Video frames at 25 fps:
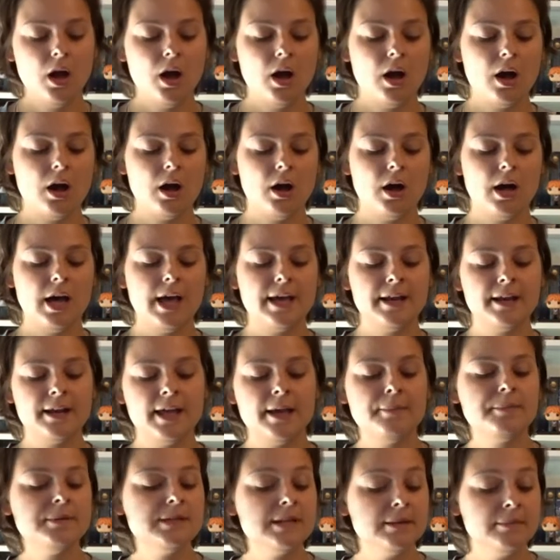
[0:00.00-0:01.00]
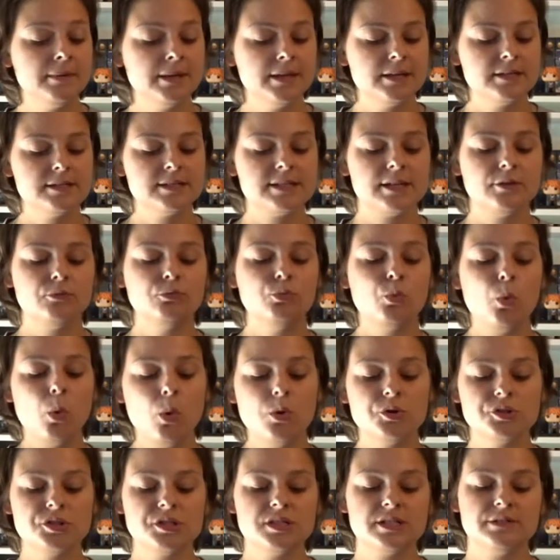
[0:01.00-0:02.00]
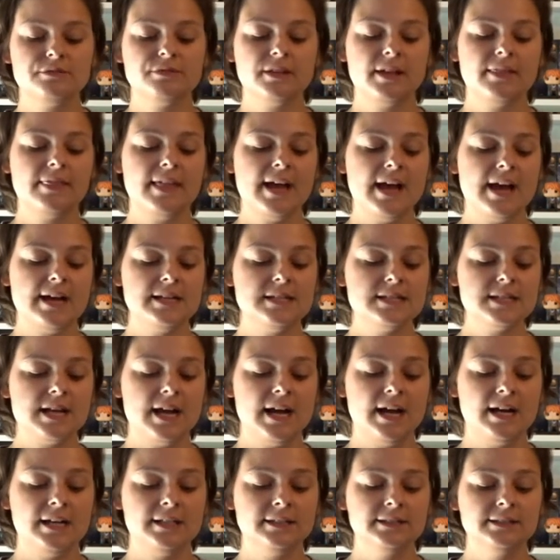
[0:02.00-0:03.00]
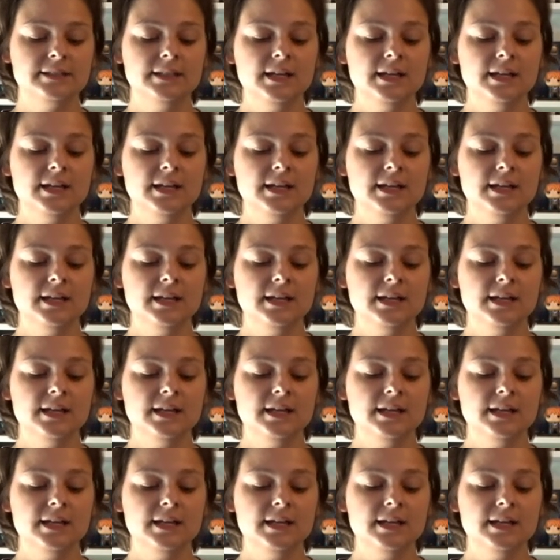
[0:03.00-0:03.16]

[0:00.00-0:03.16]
and epidemics and wars and stuff like that, and